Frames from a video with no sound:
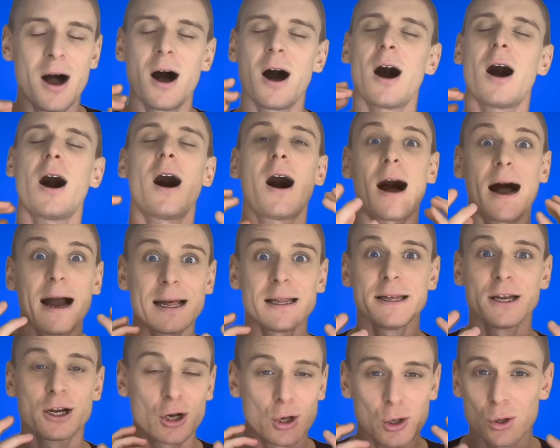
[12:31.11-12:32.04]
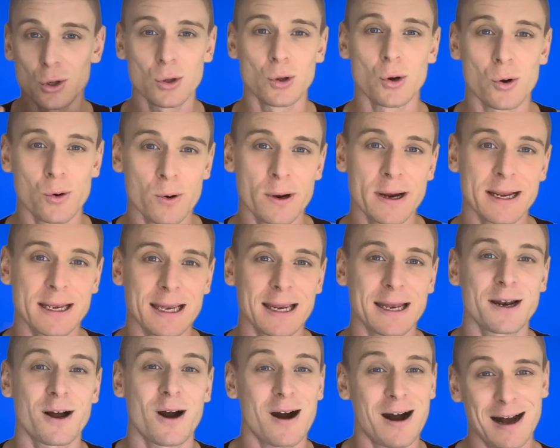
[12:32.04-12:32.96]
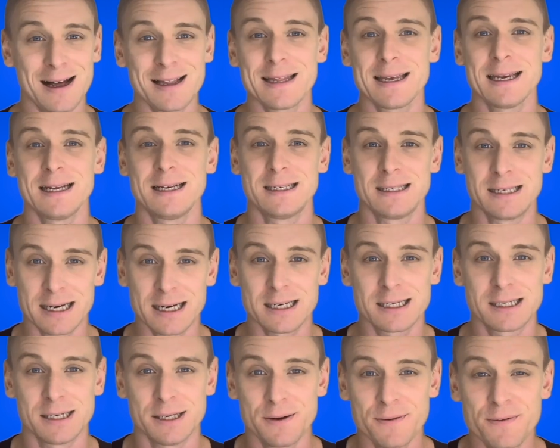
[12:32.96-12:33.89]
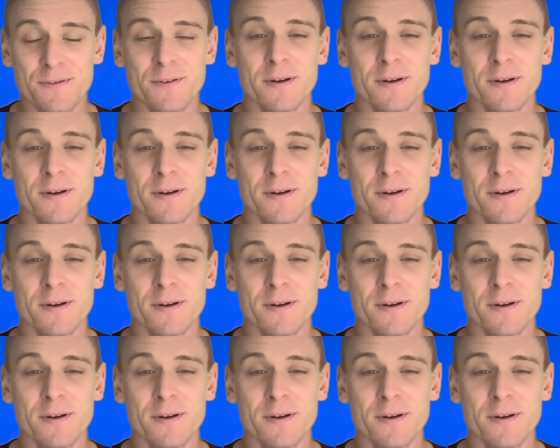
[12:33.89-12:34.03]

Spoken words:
highly caloric, and highly addictive,